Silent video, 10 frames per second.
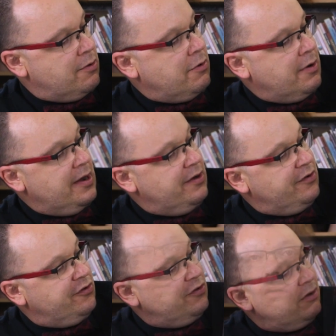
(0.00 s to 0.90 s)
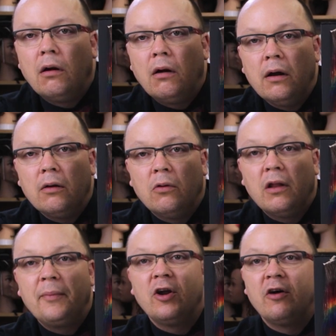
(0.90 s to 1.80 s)
orange. All right, well,
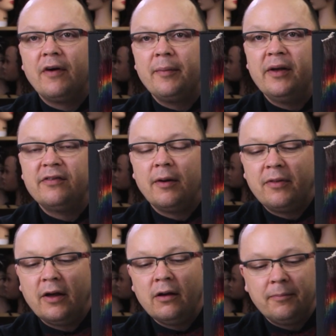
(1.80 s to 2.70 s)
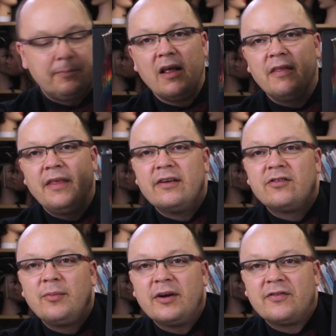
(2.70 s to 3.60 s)
let me know if I missed something. Thanks
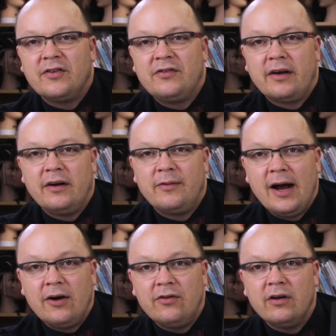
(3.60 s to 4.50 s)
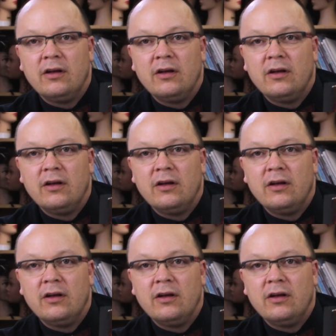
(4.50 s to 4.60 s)
so much for sticking around,